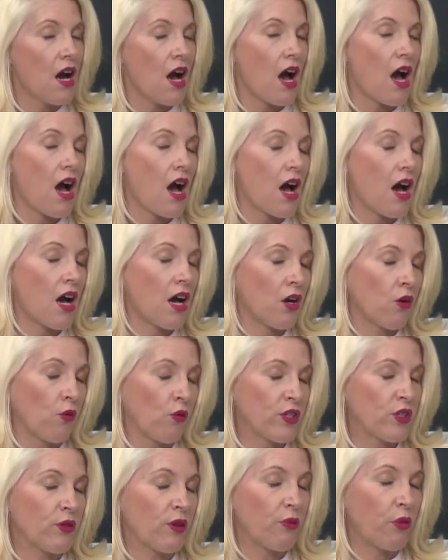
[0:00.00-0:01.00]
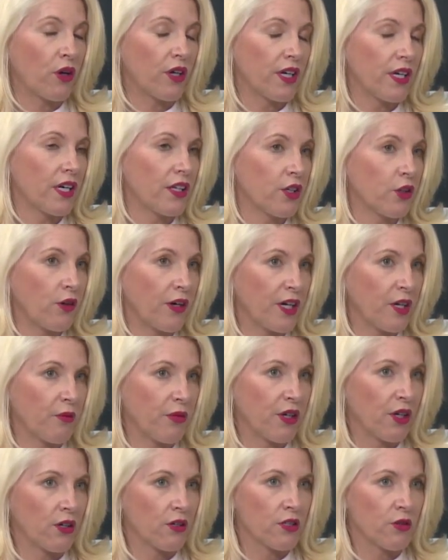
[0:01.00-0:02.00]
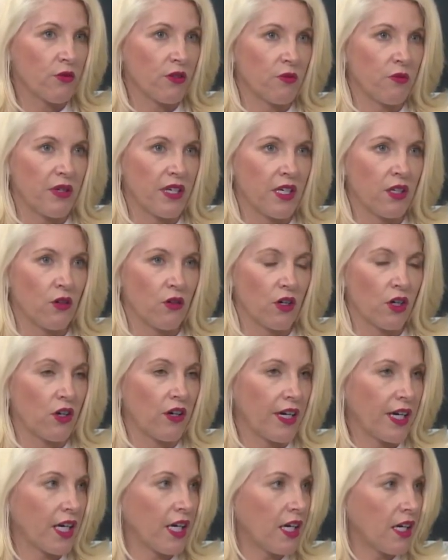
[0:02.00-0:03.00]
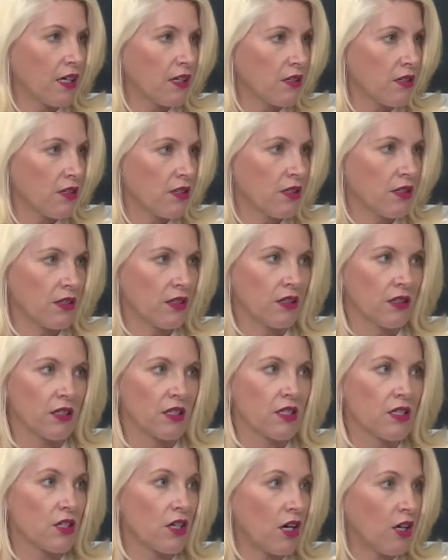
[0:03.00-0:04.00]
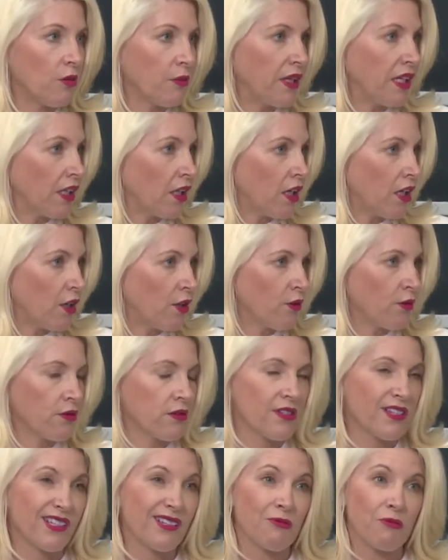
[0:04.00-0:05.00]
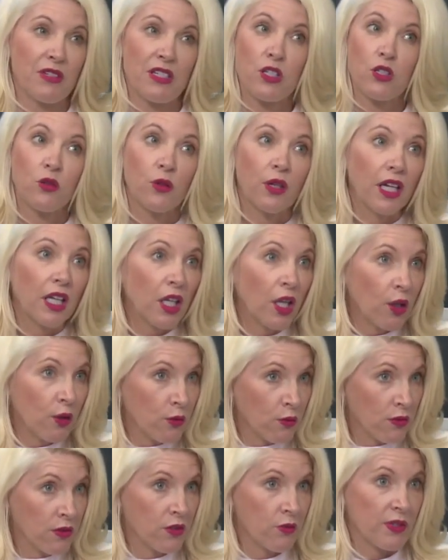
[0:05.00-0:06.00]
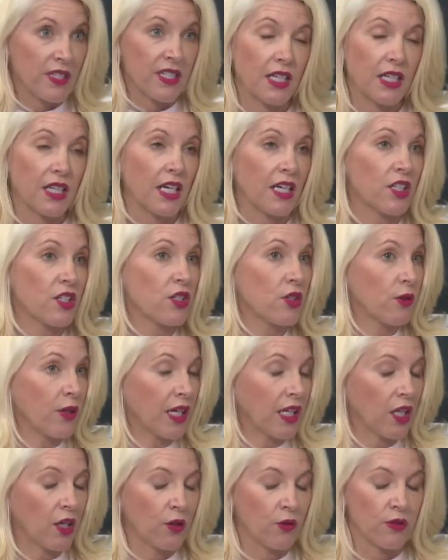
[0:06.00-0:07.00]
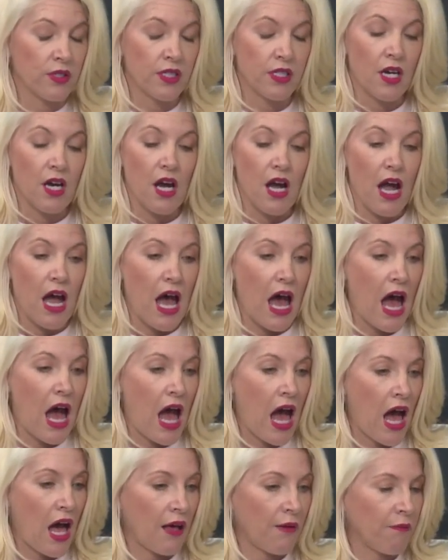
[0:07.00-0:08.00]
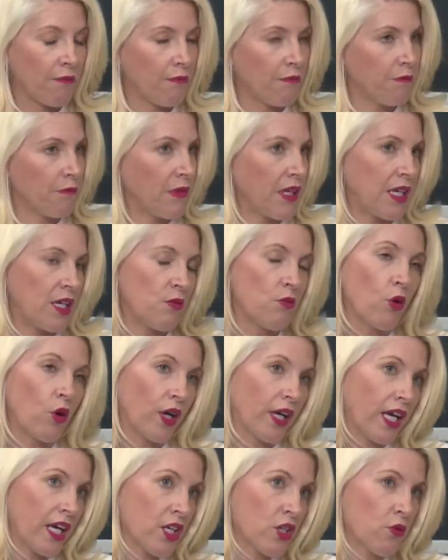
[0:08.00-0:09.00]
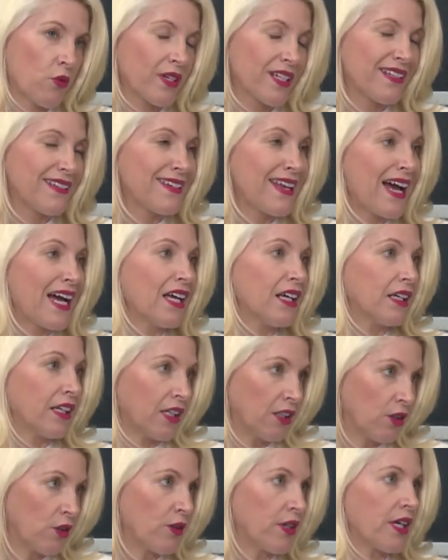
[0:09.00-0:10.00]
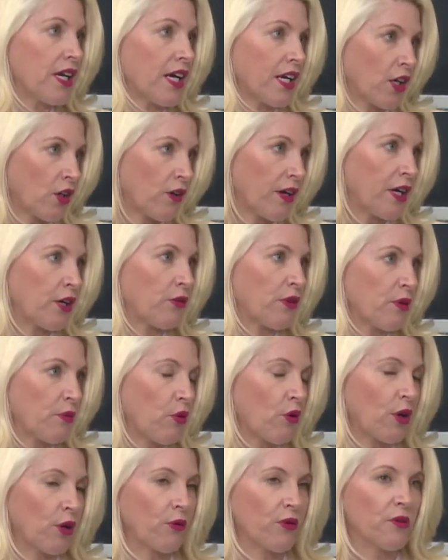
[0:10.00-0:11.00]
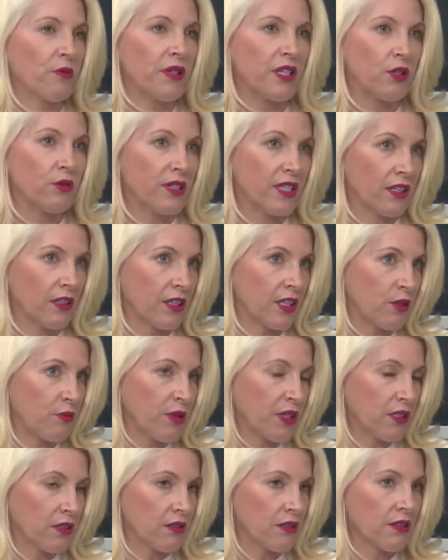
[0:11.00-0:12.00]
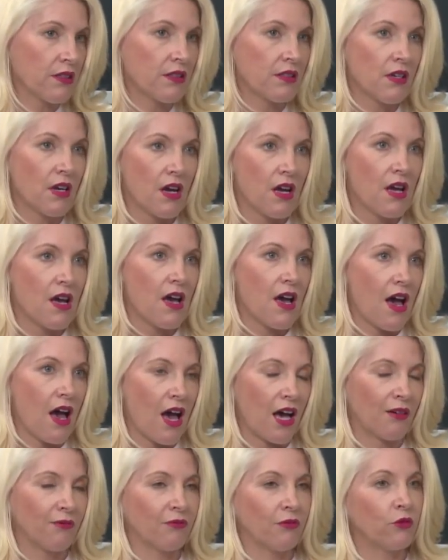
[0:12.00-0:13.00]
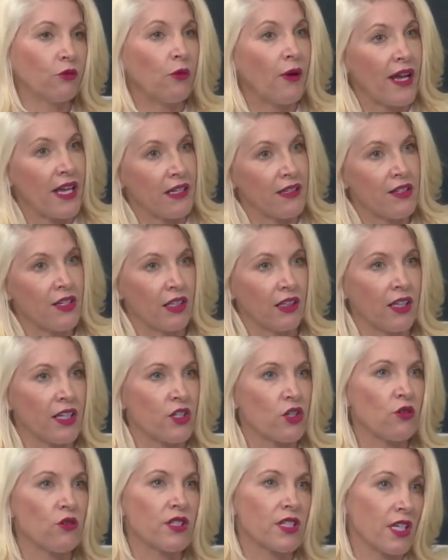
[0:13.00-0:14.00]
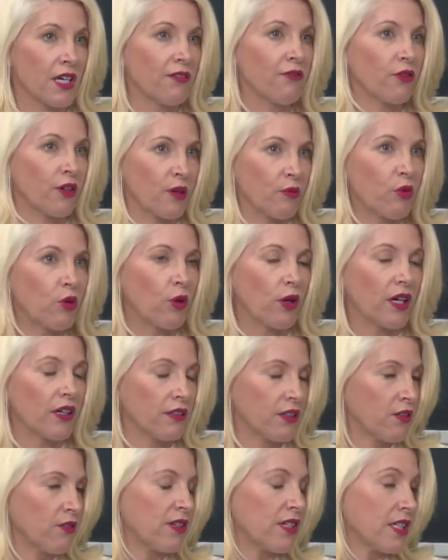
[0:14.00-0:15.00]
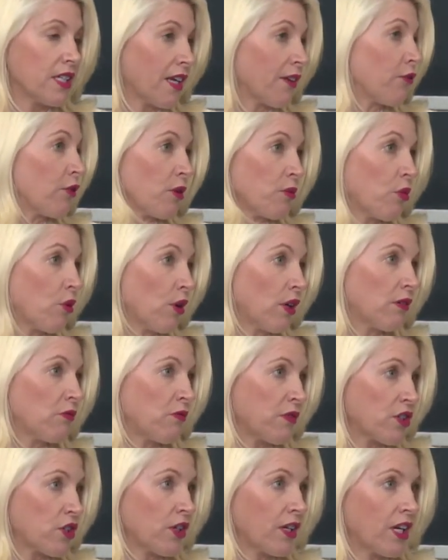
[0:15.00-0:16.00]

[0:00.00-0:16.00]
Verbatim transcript: Uh, what's reported on the credit bureaus would be your credit cards, your installment loans, student loans. a lot of student loans, um, any mortgage. What's not included on a credit report would be utility bills, um, rent, unless you self-report. You can self-report, which